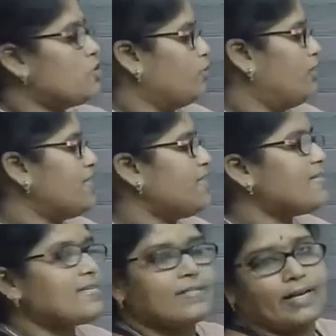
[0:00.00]
So this is
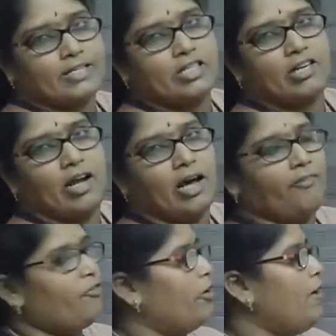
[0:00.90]
the structure
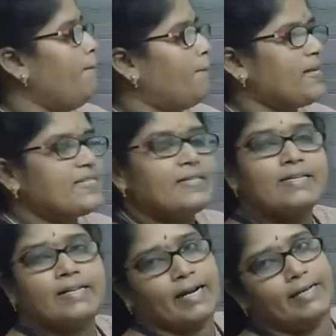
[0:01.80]
of
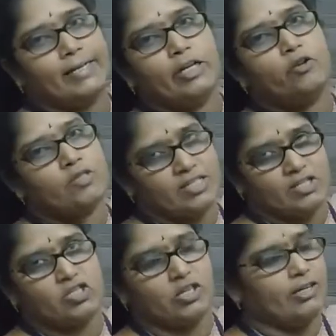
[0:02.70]
present continuous
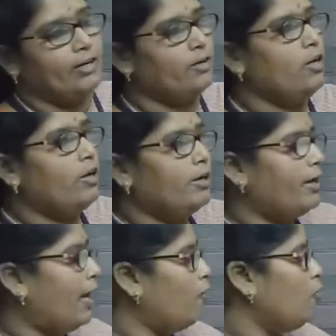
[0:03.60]
tense, children.
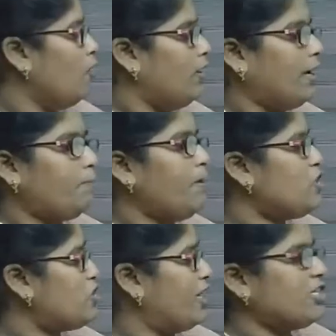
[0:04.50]
Now let
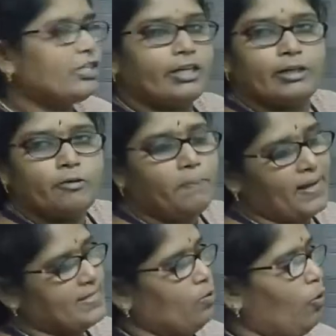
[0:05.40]
me change it into
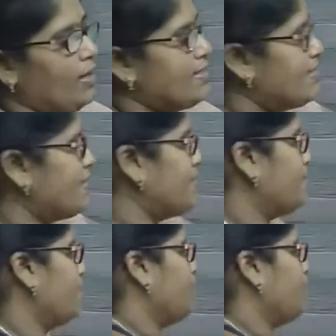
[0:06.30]
passive voice.